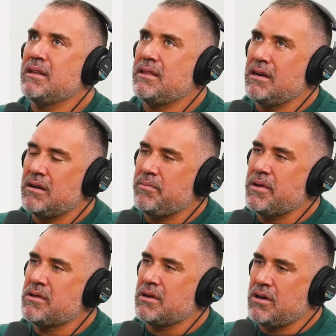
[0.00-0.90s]
a
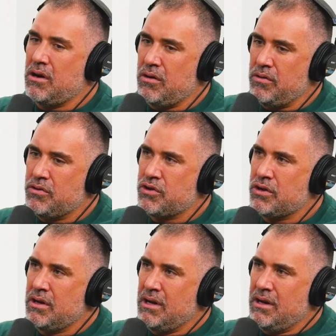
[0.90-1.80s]
therapist, a
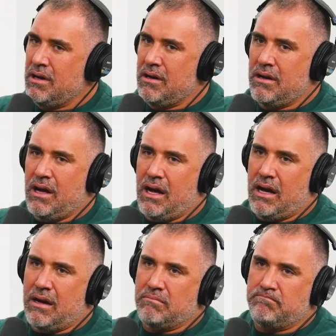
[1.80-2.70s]
coach,
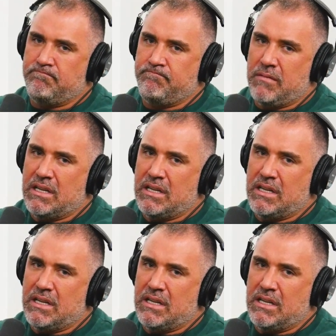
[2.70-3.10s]
um,